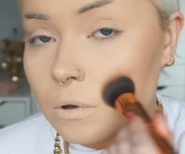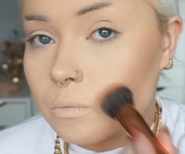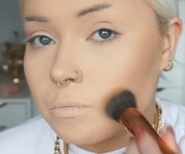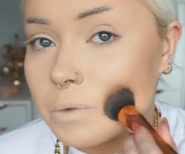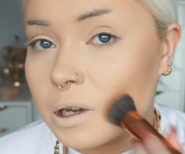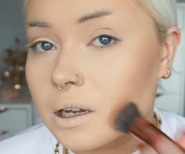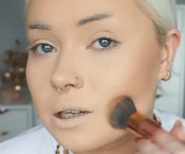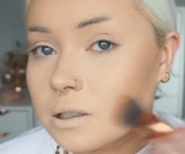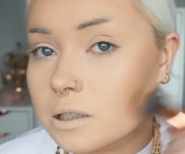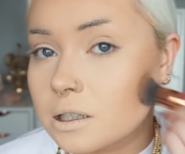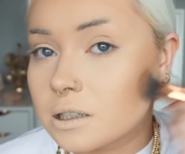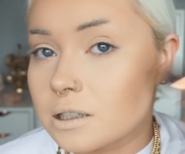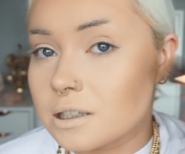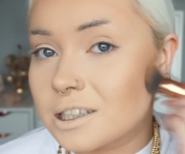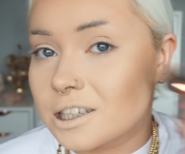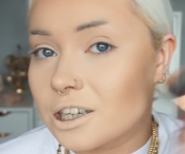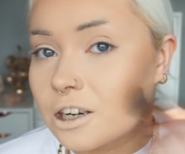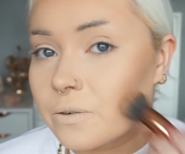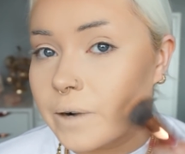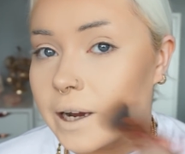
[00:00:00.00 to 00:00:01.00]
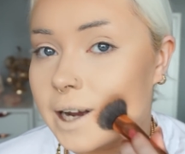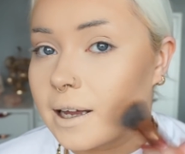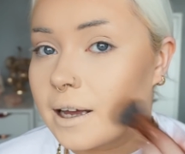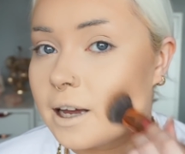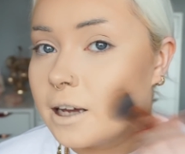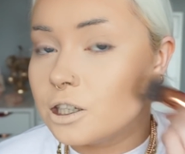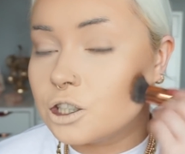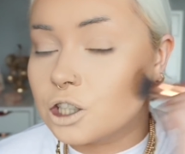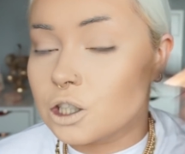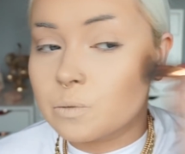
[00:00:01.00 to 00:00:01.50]
But as you can see already,
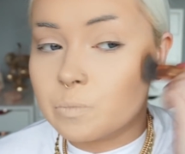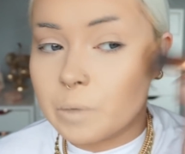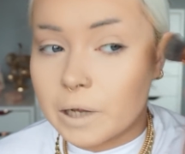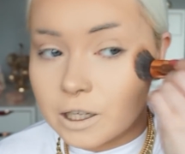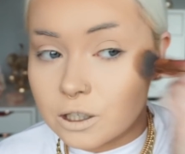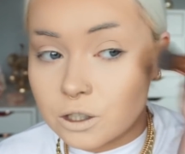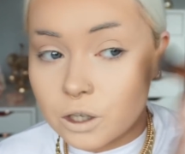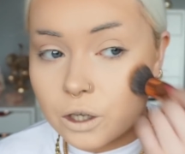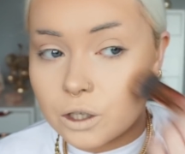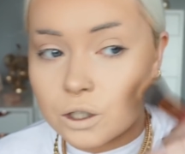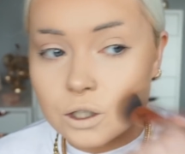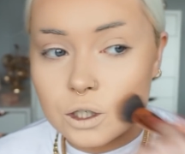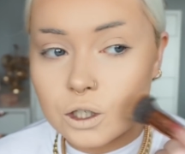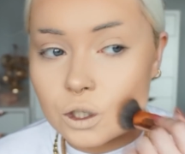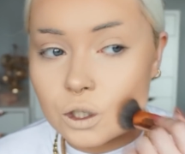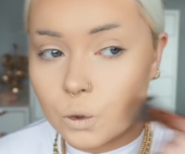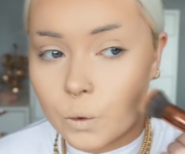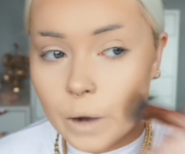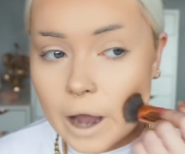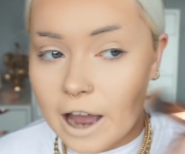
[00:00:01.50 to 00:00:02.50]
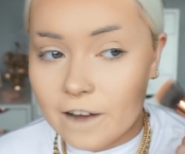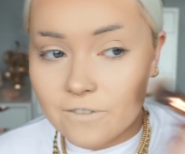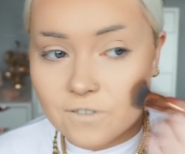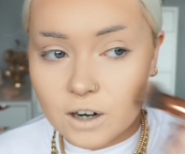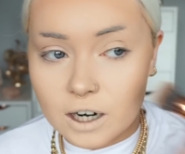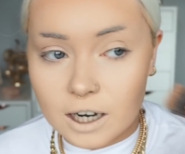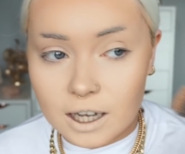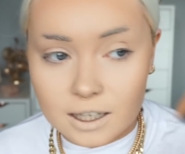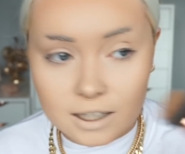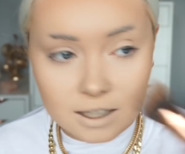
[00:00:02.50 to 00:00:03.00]
it just blends out so
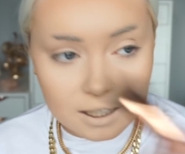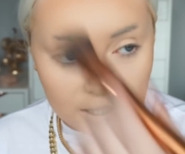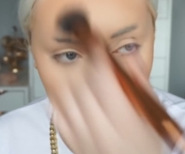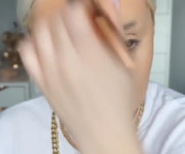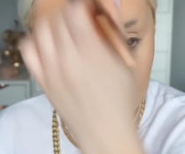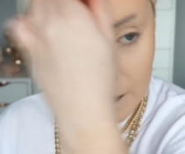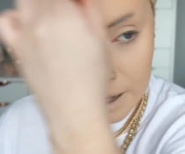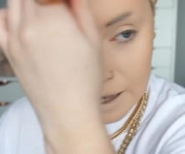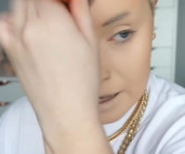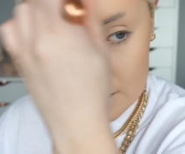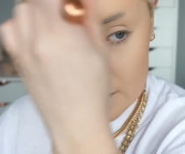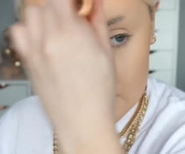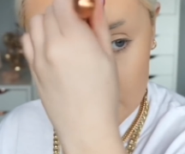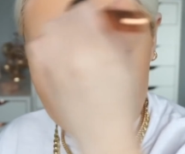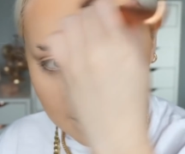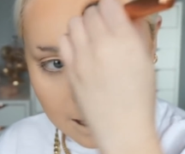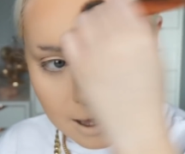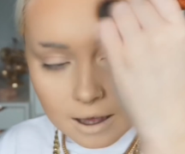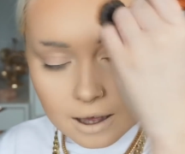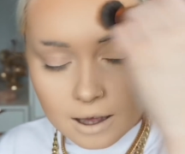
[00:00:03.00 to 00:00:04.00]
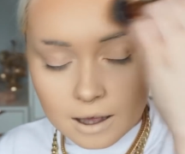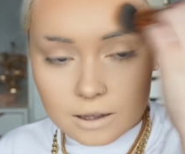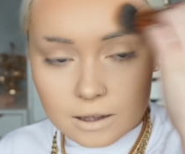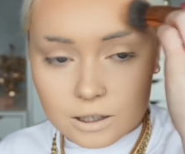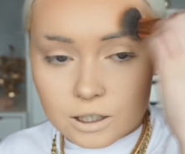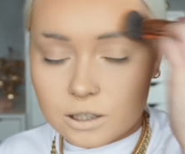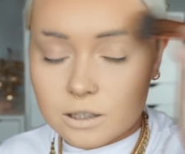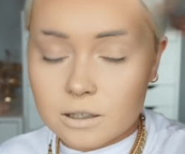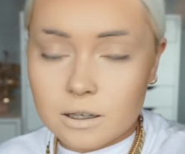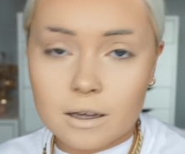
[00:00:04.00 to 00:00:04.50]
effortless and easy.
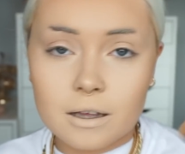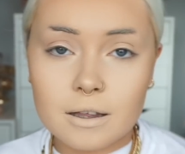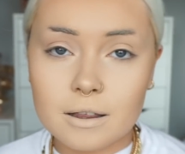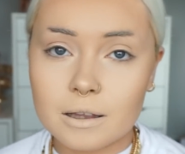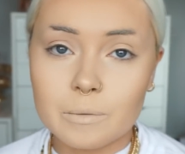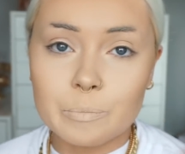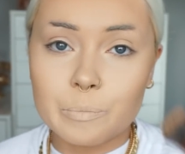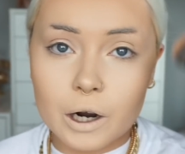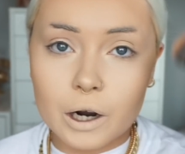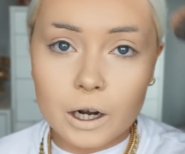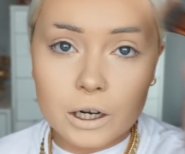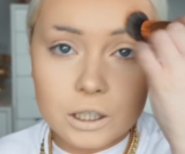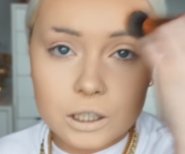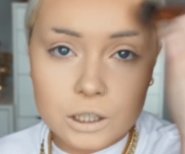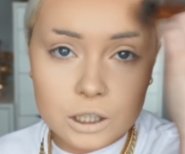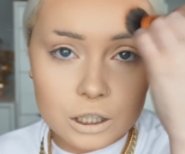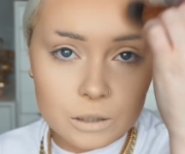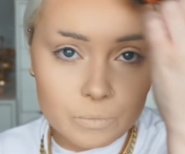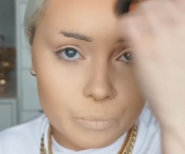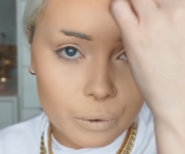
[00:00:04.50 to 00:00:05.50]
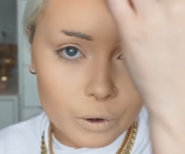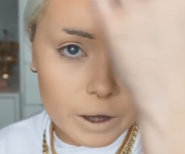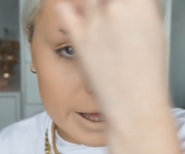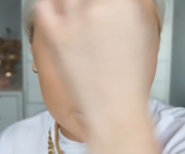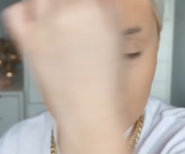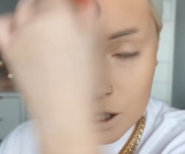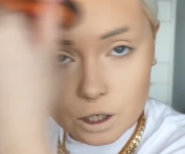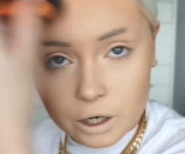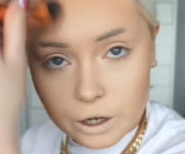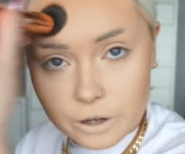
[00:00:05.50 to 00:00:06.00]
Just the brush just
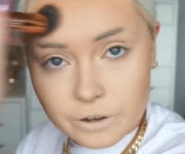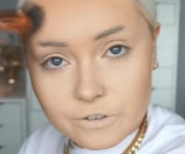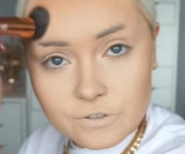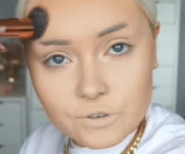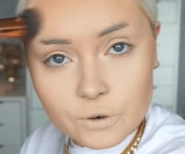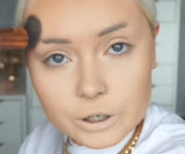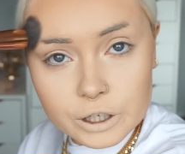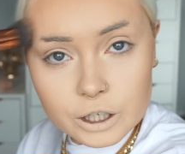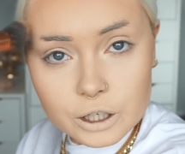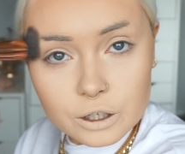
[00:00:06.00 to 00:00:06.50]
blends it out for you.